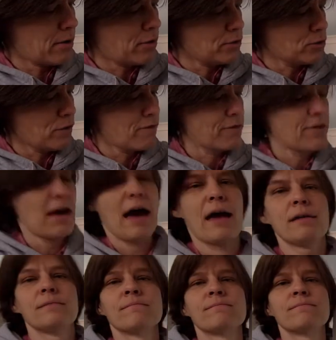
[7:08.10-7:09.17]
goes over
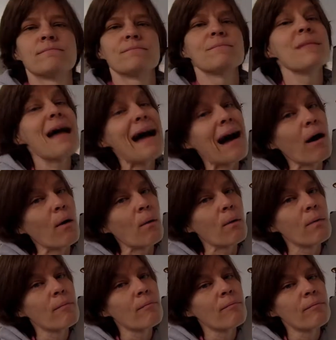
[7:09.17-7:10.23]
that. Now,
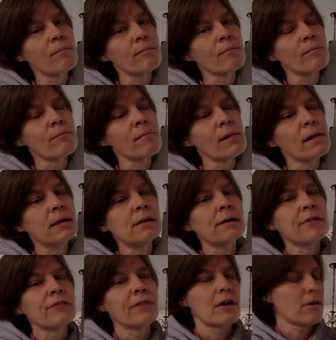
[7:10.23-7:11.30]

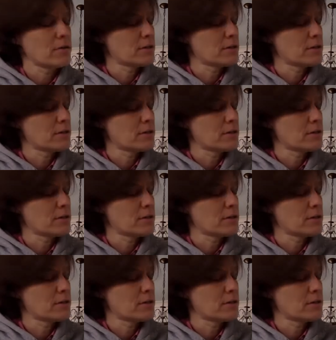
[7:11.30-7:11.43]
there are